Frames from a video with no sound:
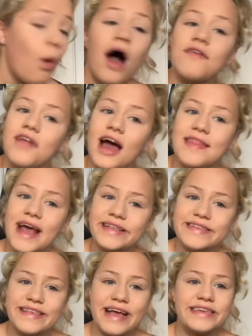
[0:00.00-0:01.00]
our flight
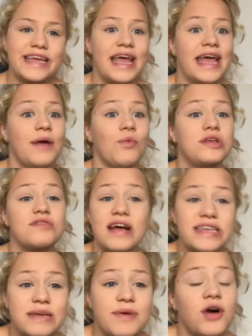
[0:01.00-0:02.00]
then said it was
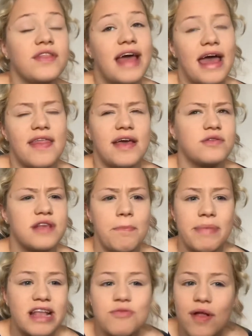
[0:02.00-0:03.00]
ready. We got the gate, I think it was like
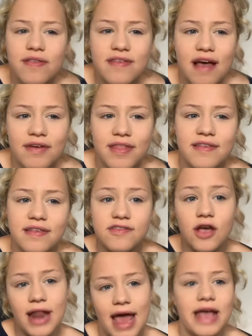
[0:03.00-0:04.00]
B27. There's
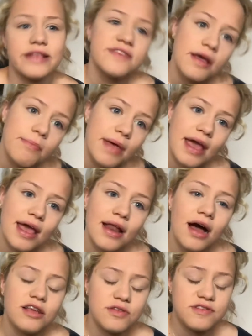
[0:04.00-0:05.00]
Zone A and Zone B, and
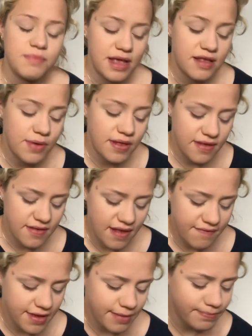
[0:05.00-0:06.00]
ours was
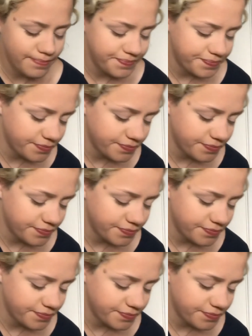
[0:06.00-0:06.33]
B27.